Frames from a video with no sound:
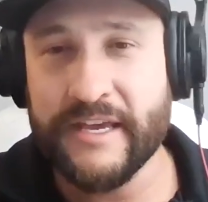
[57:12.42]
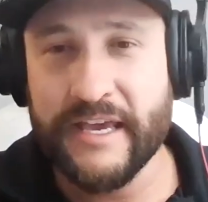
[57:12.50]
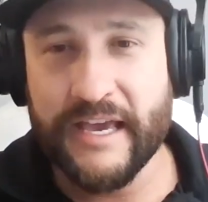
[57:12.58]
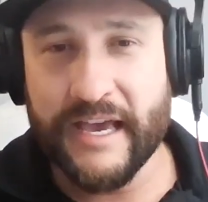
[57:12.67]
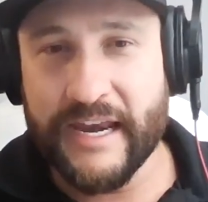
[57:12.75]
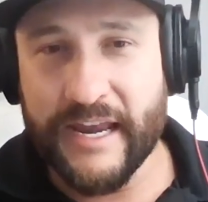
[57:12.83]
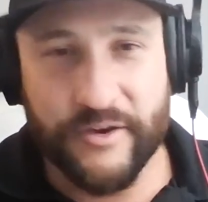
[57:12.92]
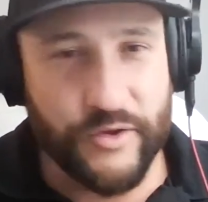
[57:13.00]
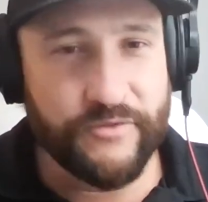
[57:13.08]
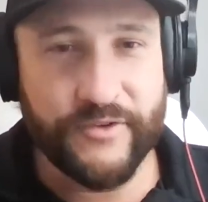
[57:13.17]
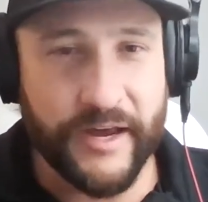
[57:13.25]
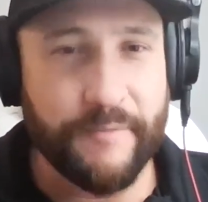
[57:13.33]
and now
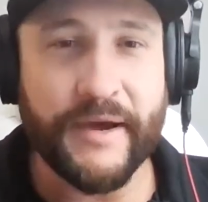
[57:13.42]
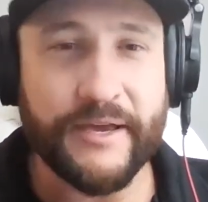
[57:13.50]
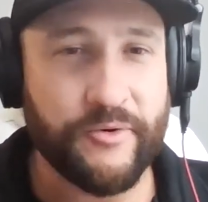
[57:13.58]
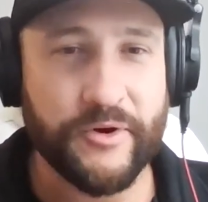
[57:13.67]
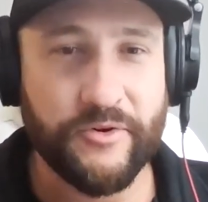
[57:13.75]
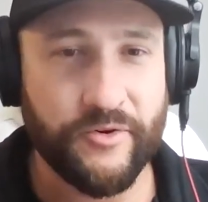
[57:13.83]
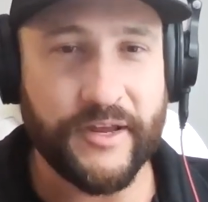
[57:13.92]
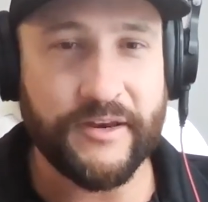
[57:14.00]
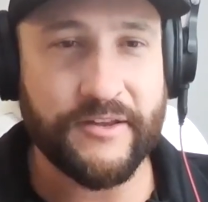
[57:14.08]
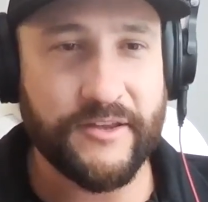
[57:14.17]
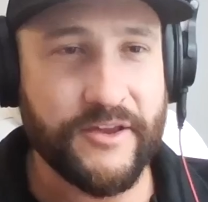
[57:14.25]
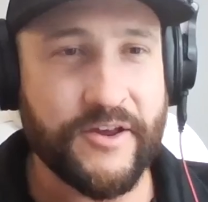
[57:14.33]
you've got a microgrid,
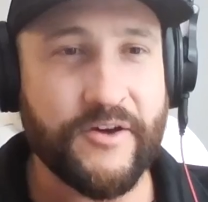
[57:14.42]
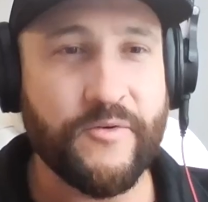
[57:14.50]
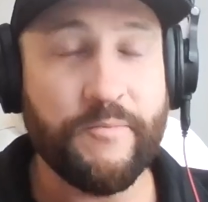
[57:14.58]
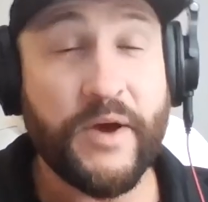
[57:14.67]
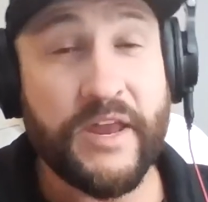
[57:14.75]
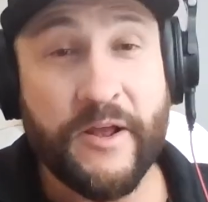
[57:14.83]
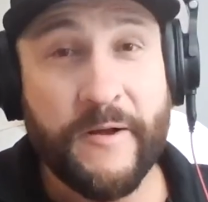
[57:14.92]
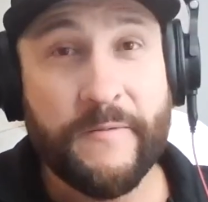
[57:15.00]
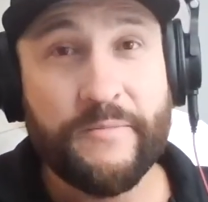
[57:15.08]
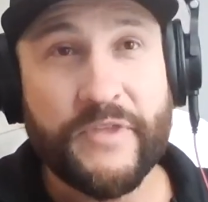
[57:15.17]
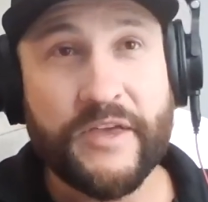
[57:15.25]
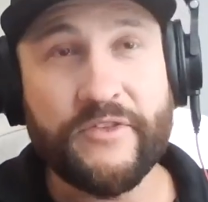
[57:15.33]
But
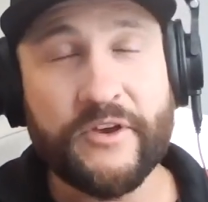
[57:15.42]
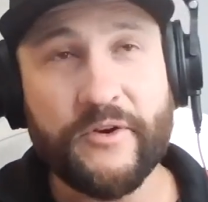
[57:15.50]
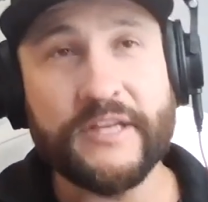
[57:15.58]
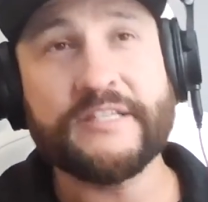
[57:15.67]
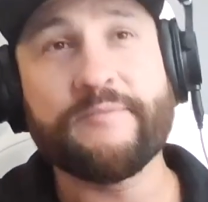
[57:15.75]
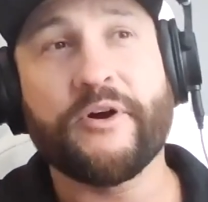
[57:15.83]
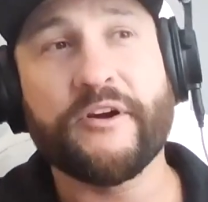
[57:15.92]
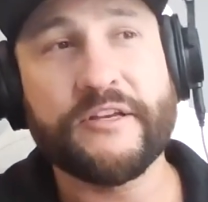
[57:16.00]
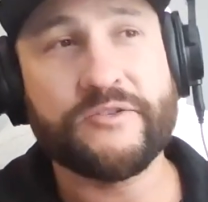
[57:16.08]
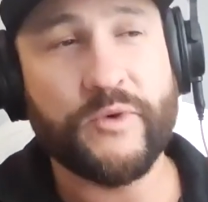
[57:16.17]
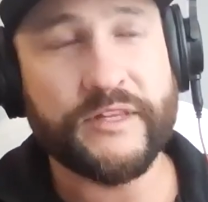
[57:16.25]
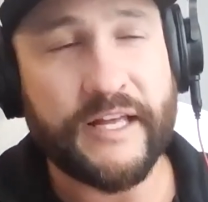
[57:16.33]
the crazy part
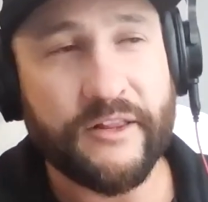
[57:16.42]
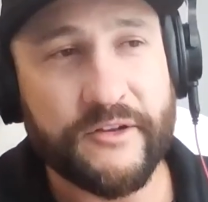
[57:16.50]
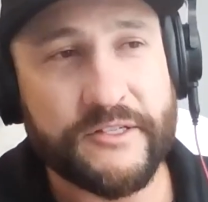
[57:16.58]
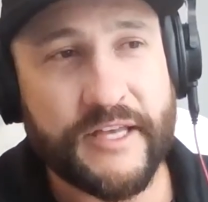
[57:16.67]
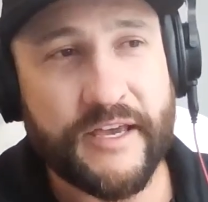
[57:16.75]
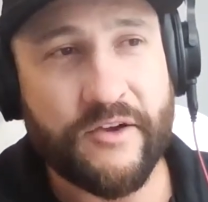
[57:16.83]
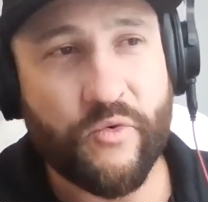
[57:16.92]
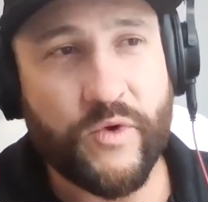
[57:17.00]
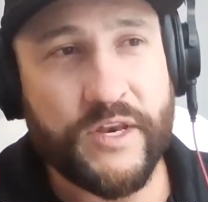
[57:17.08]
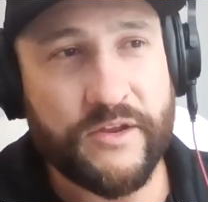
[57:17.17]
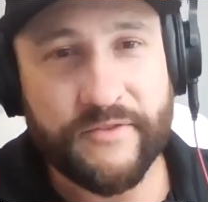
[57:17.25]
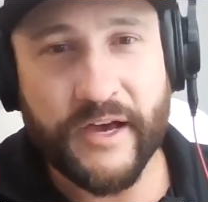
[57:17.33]
is what that looks like
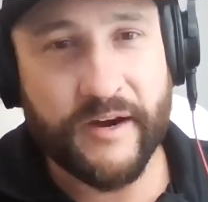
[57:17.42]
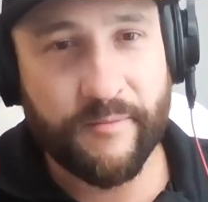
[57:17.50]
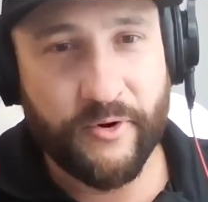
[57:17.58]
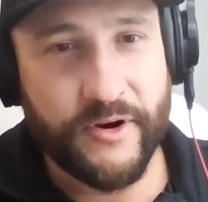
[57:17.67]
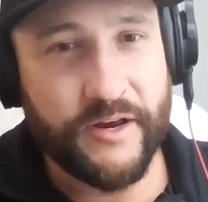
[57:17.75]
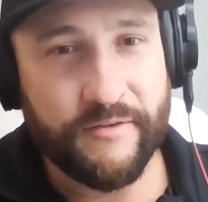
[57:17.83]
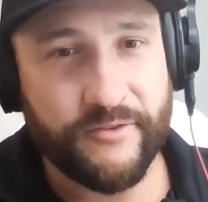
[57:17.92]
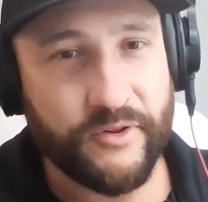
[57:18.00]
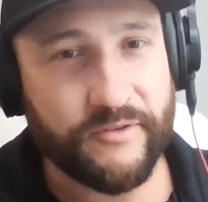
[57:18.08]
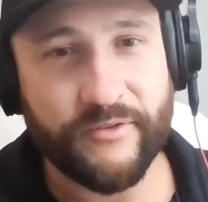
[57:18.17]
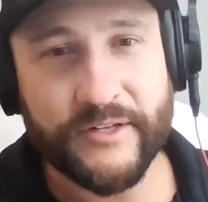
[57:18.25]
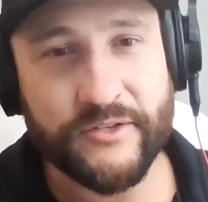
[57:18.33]
when you've got a marina full
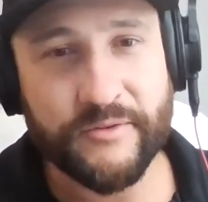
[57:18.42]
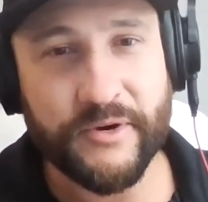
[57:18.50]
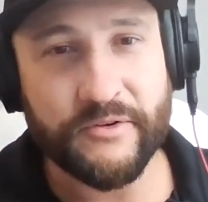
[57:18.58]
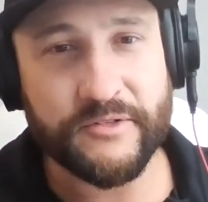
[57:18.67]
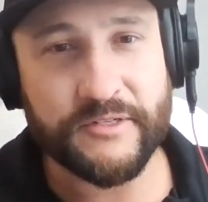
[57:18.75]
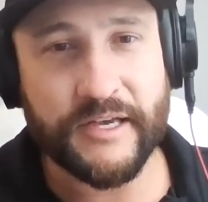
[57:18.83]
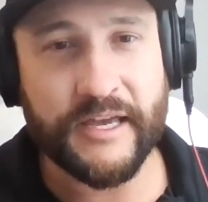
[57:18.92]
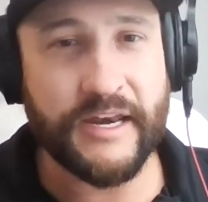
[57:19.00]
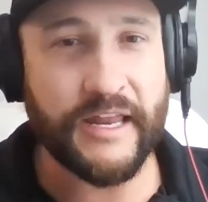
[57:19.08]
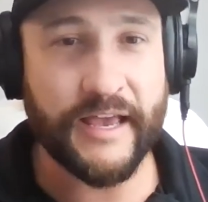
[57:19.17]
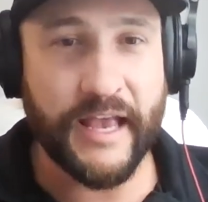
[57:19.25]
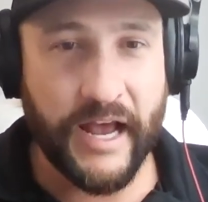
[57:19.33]
of rental boats. And
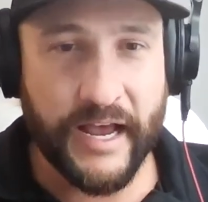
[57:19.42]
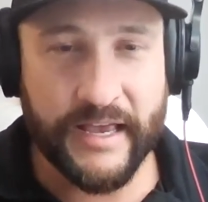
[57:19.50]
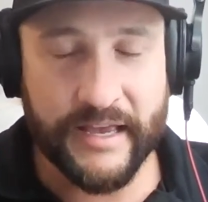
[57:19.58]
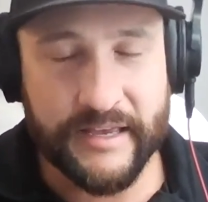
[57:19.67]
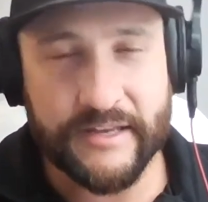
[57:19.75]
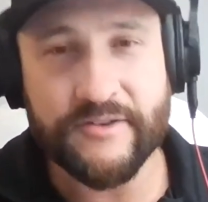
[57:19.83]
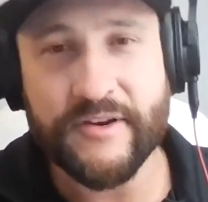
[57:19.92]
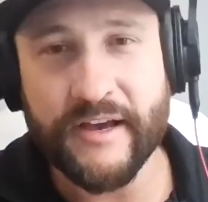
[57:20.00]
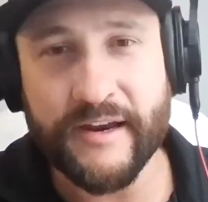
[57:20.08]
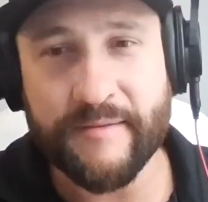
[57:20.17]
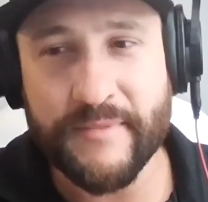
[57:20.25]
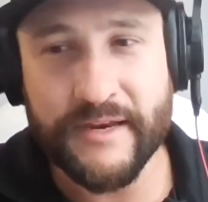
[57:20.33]
like I kid you
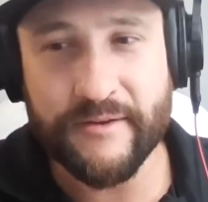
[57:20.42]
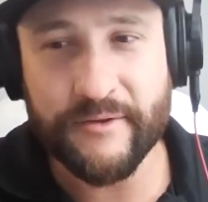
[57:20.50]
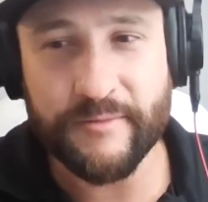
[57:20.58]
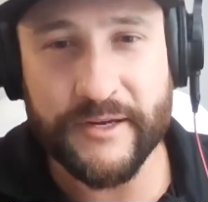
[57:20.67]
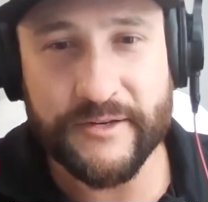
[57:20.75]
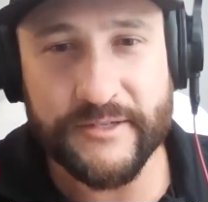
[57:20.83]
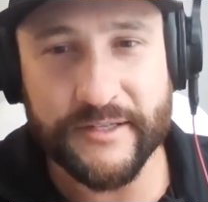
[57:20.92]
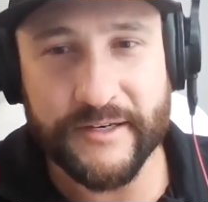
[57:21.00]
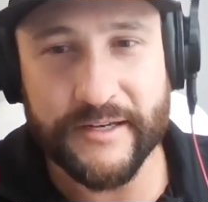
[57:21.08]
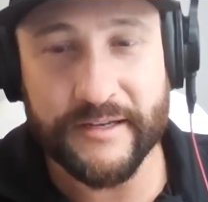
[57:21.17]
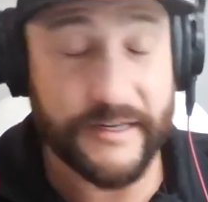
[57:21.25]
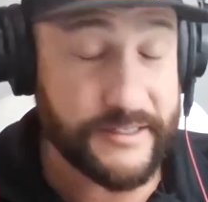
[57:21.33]
not, I'm meeting with my
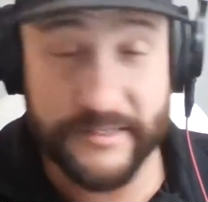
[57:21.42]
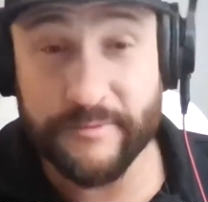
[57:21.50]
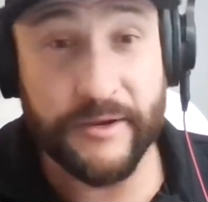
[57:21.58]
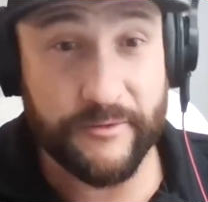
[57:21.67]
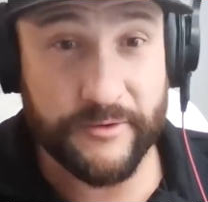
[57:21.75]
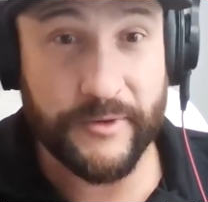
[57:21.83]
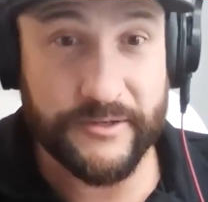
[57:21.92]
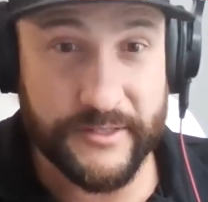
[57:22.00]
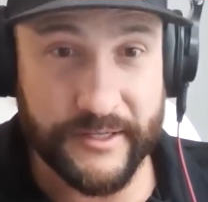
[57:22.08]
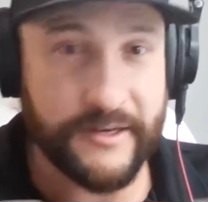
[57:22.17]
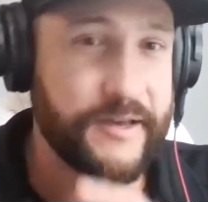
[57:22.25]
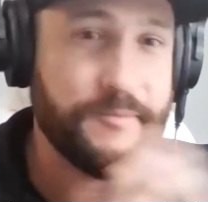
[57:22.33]
utility. I just met with my
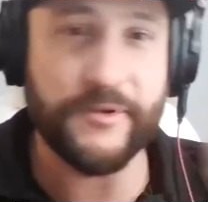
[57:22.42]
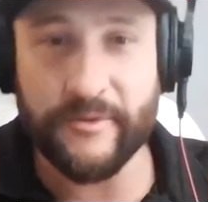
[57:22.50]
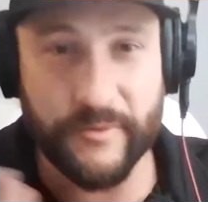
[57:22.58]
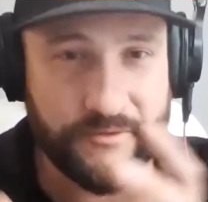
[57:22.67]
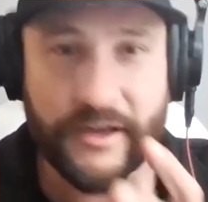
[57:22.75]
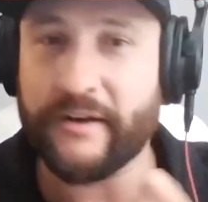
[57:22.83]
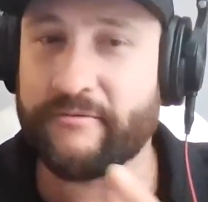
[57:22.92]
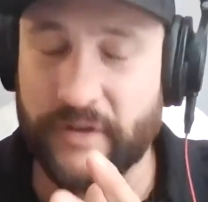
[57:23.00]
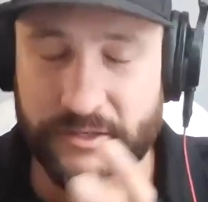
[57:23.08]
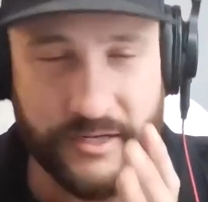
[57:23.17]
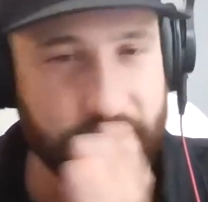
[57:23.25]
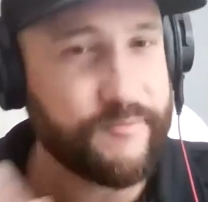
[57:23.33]
utility company. We've got a
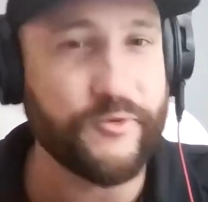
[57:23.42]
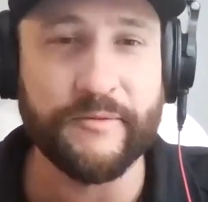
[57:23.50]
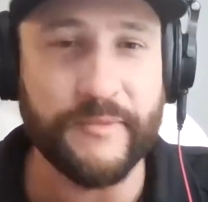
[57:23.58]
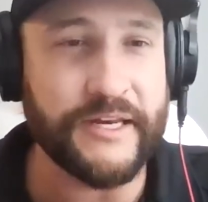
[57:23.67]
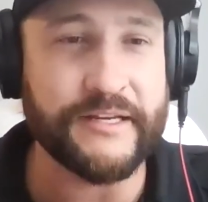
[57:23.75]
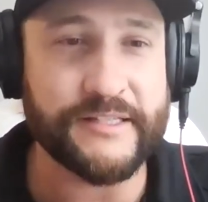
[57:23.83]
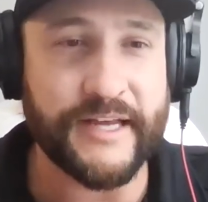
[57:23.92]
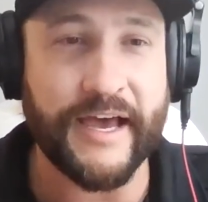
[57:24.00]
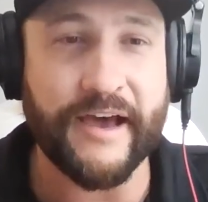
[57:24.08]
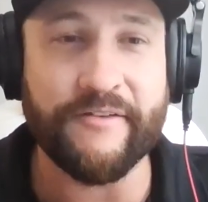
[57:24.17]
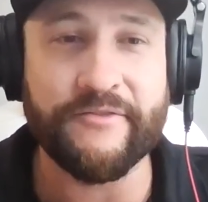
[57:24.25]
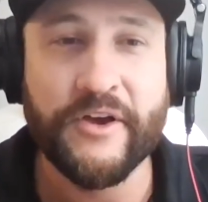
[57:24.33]
ton more meetings to
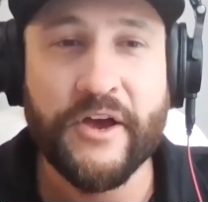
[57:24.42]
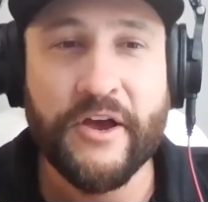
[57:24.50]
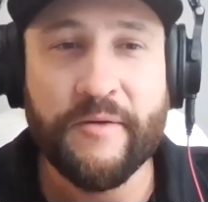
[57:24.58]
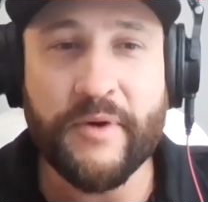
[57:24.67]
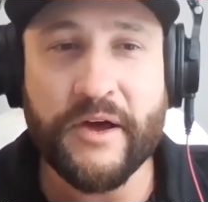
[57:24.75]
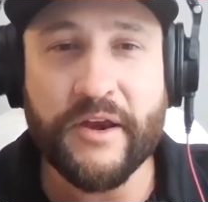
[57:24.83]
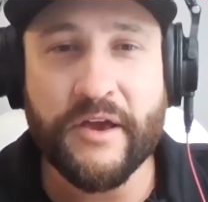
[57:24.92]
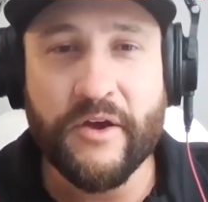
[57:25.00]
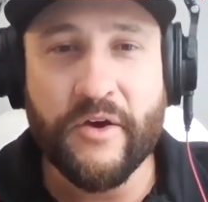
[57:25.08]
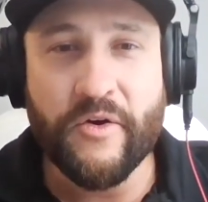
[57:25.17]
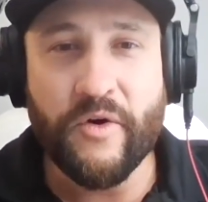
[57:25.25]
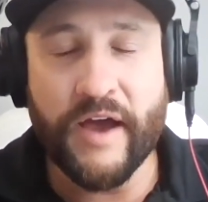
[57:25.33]
have, but
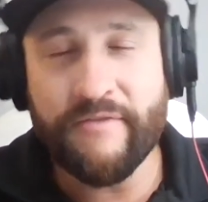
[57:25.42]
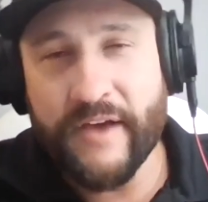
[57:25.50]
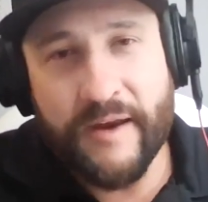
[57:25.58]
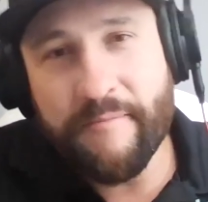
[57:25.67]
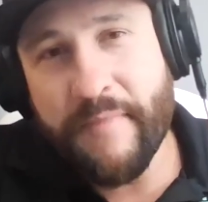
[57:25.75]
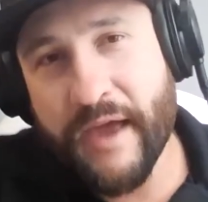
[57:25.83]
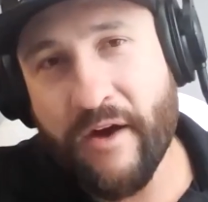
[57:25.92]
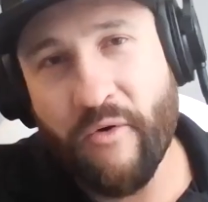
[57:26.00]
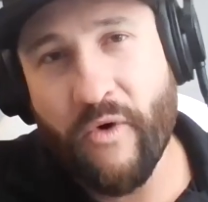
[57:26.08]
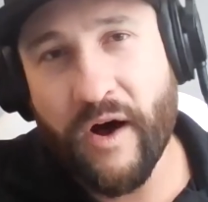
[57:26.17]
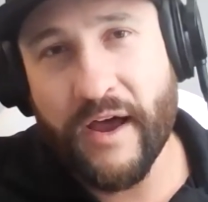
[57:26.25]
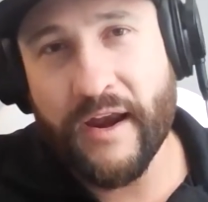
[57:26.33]
I've got a
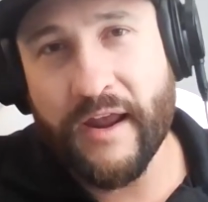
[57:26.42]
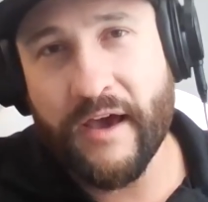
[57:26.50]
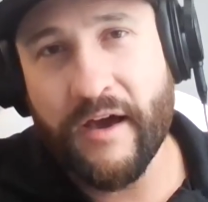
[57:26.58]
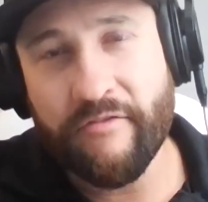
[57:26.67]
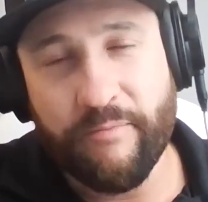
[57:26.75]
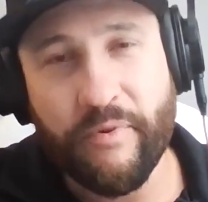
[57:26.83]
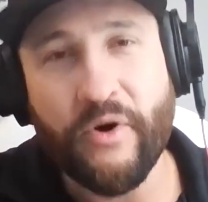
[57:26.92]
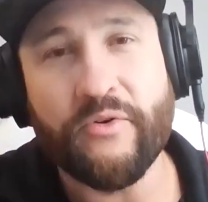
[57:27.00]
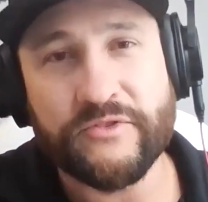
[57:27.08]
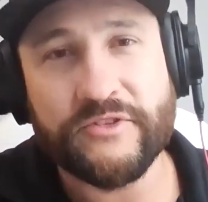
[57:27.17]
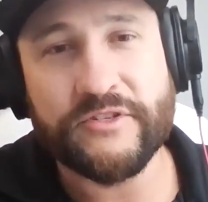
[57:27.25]
megawatt of boats